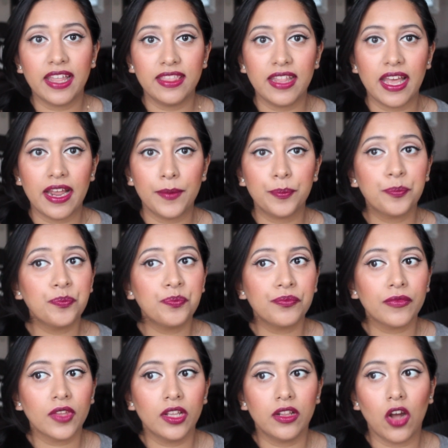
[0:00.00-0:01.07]
And then
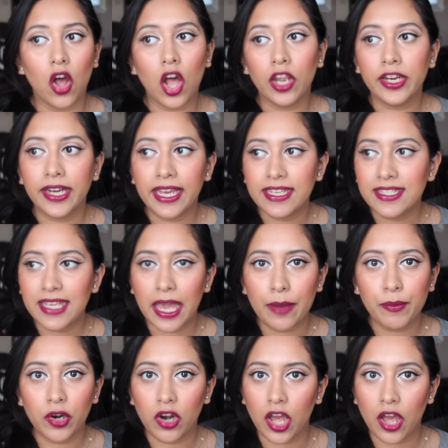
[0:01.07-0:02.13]
the holidays
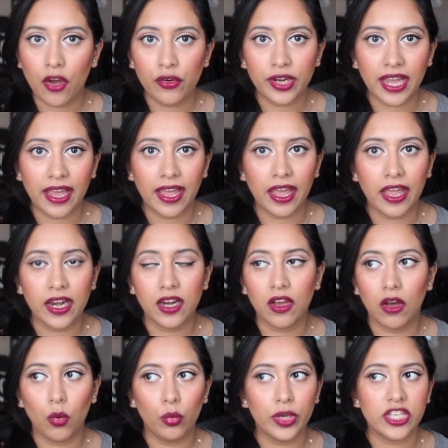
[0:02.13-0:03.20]
came around and
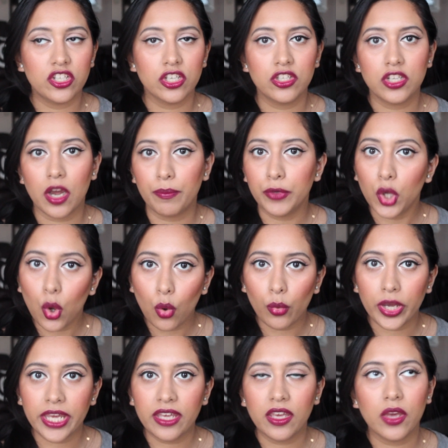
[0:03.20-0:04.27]
we just stopped
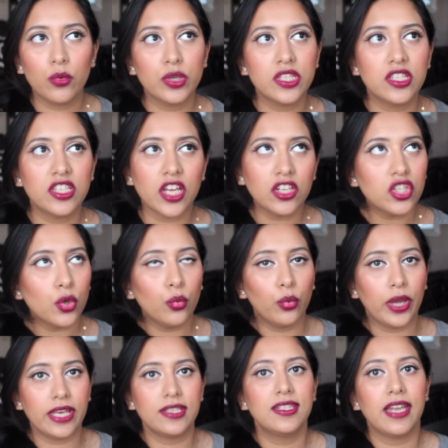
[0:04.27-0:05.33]
going. It was such a
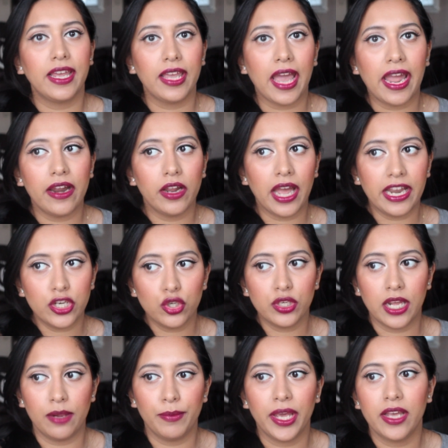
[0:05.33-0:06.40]
waste. Like I had to
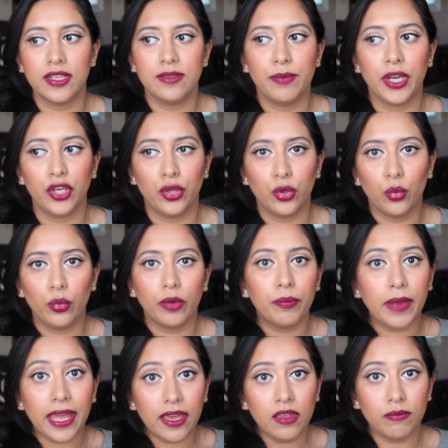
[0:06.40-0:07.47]
tell my husband, you know, we're
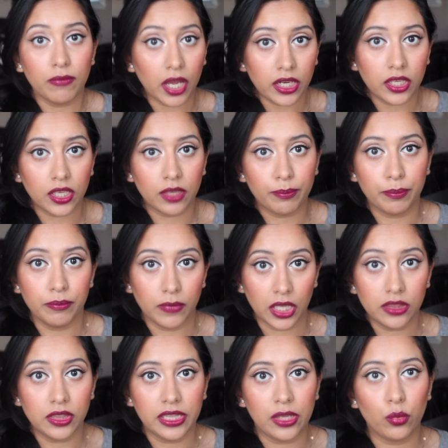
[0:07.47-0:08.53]
paying money
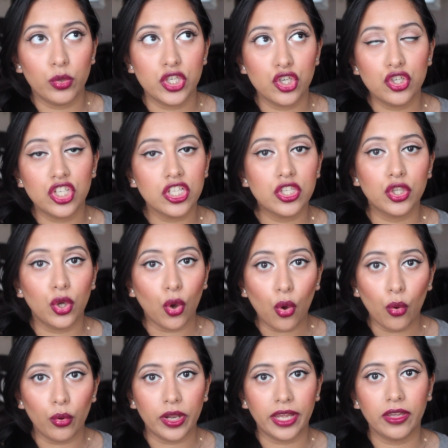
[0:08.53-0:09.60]
monthly, we should just go,
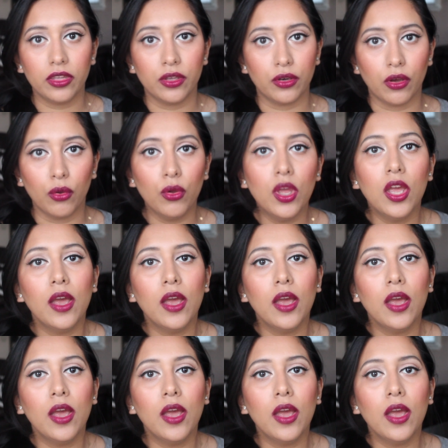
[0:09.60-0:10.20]
like, you know.